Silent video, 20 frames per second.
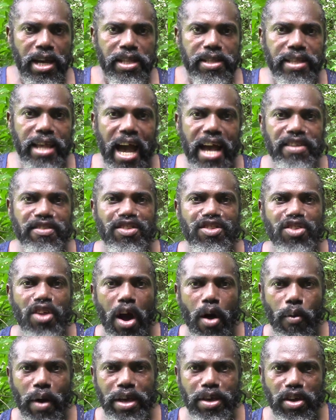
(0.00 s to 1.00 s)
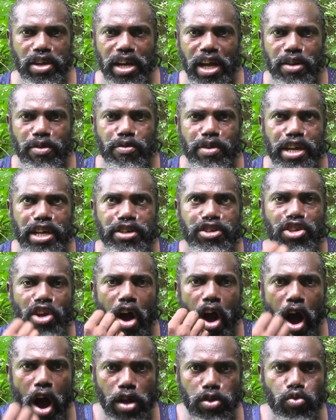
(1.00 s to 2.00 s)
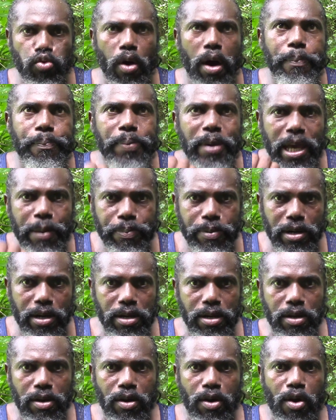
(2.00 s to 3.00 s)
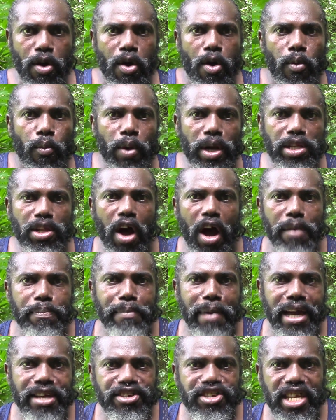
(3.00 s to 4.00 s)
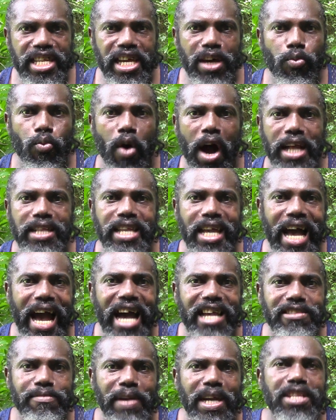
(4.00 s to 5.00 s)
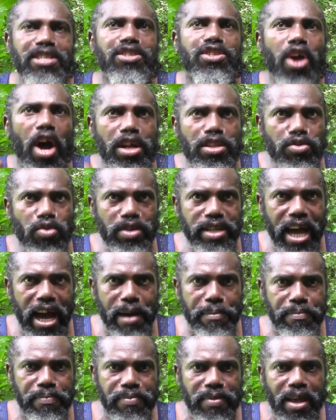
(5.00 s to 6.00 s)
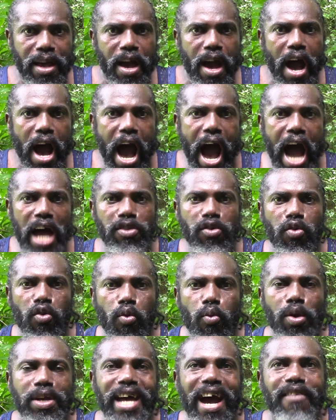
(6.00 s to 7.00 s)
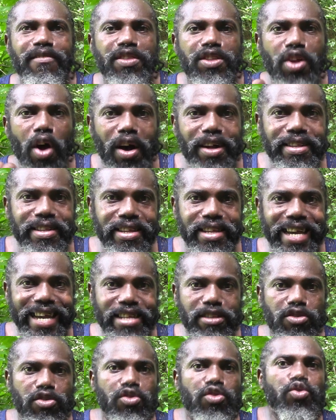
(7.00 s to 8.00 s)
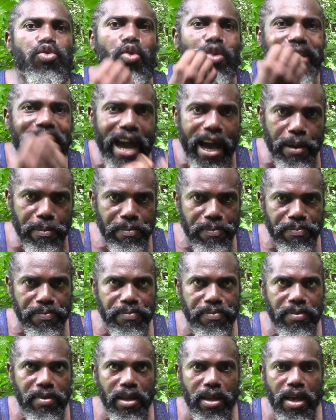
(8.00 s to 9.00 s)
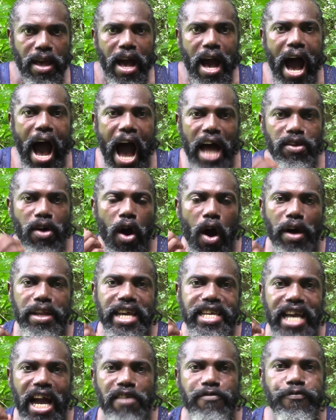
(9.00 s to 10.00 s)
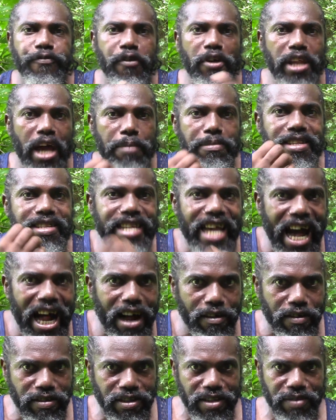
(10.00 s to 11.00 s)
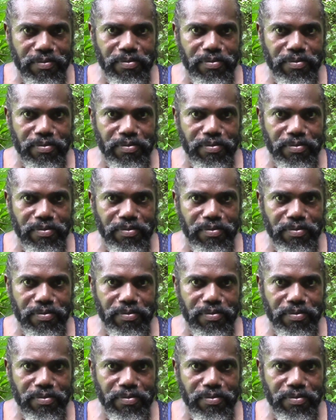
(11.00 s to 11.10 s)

there's no way you can reach out to a people without mentioning what has been done to them and who would have done it to them and how they can free themselves.